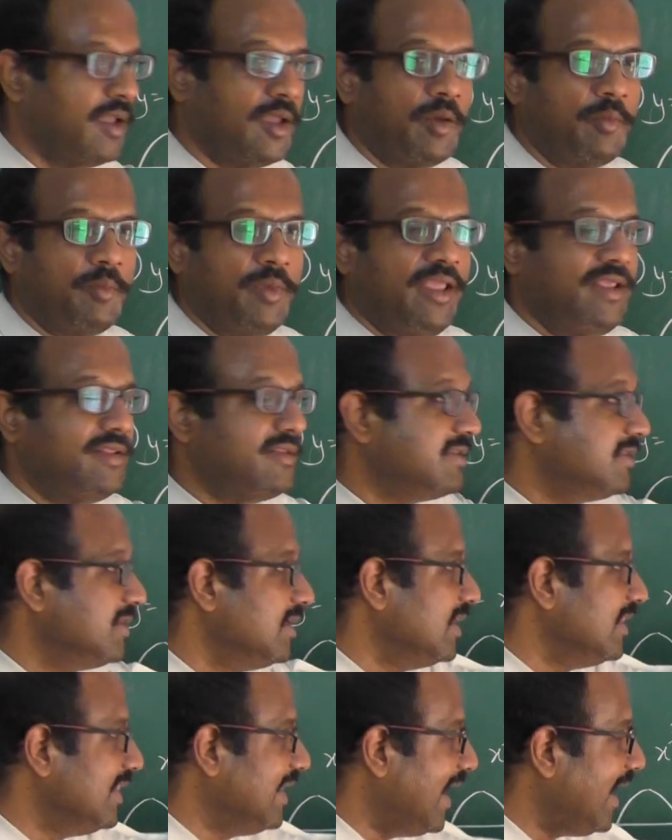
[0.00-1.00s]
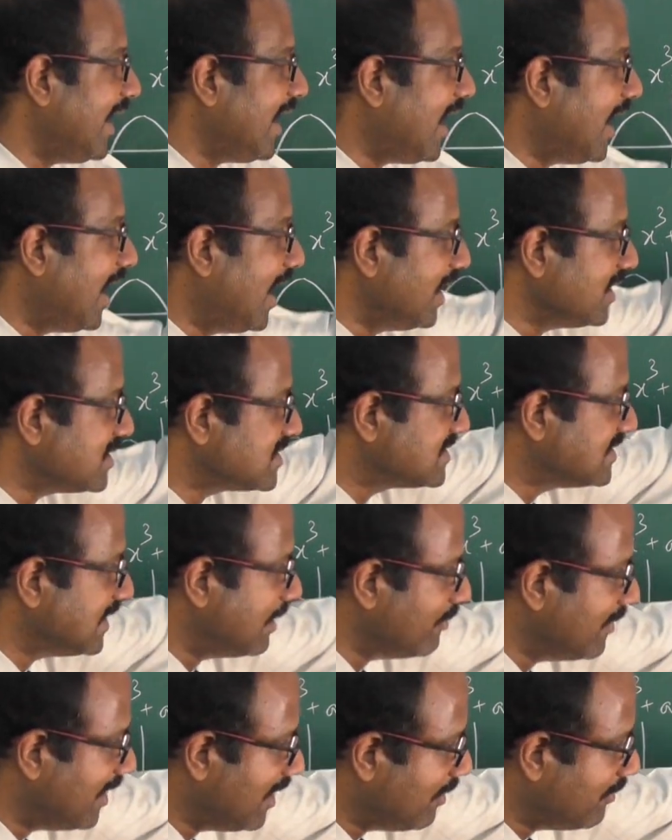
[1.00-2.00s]
Means there are
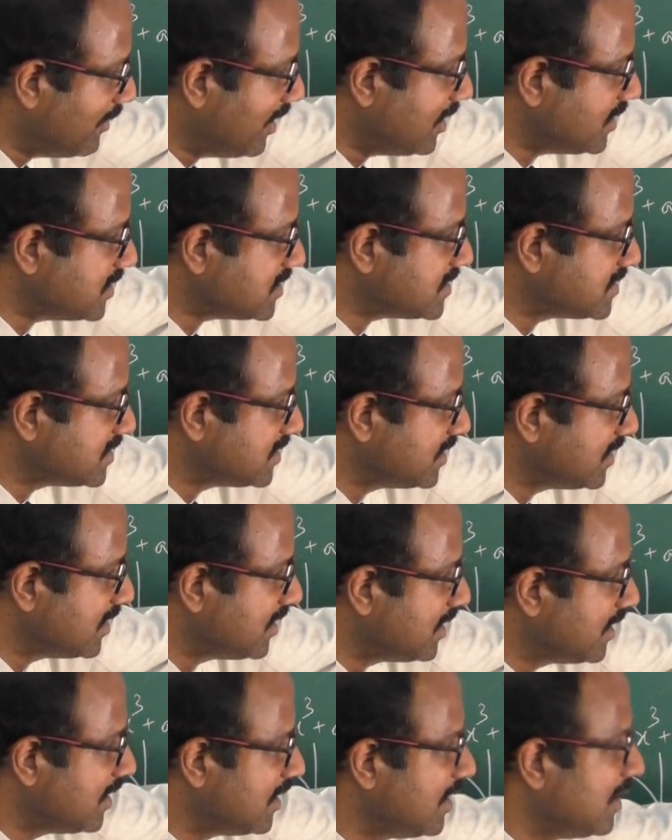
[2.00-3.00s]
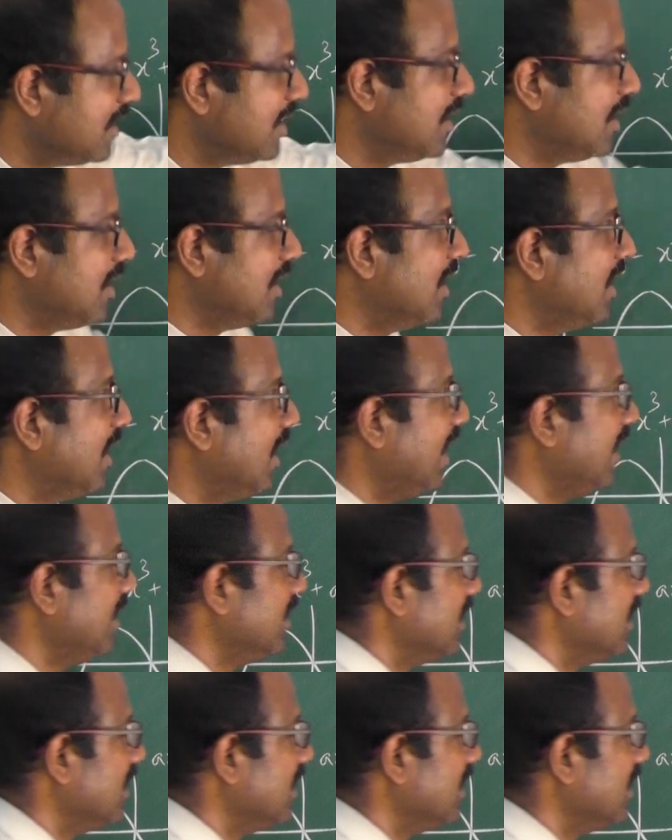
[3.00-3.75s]
some elements in